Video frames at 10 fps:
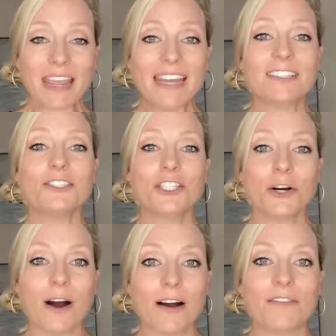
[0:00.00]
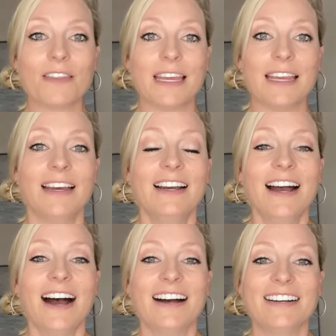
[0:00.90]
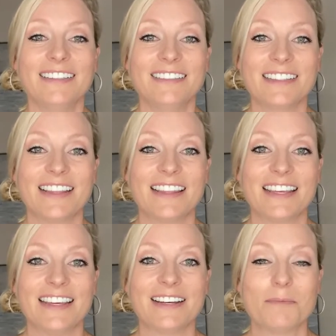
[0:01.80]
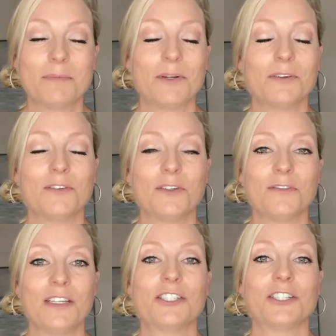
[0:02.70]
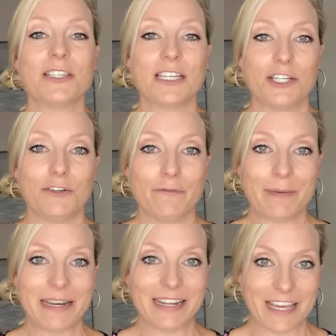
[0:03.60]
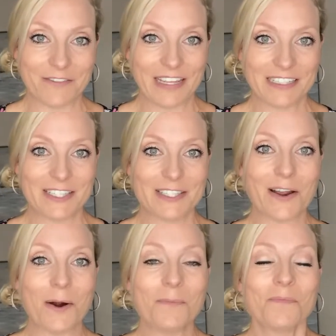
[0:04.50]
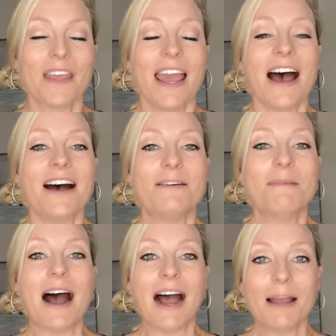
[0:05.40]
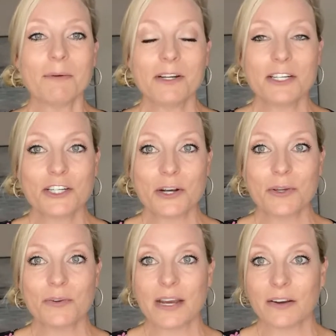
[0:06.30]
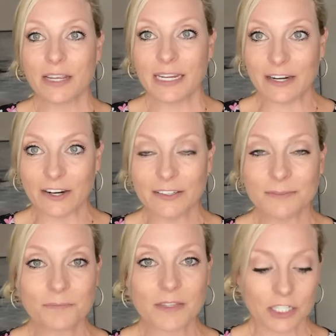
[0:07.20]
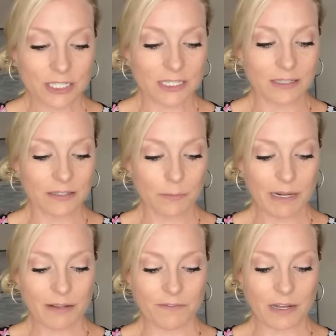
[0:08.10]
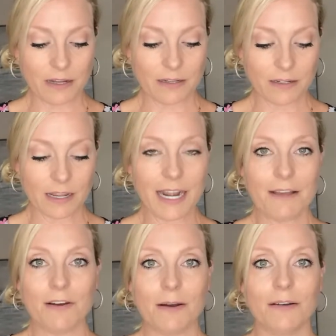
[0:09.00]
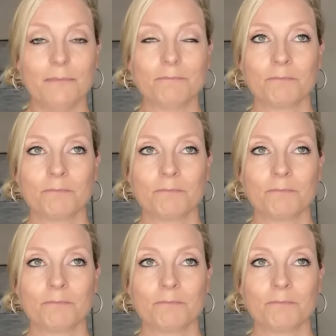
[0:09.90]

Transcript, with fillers: and show off the uh, the uh, beautiful features that you've been given. So um, I'm going to show you now here just a little bit of uh, kind of a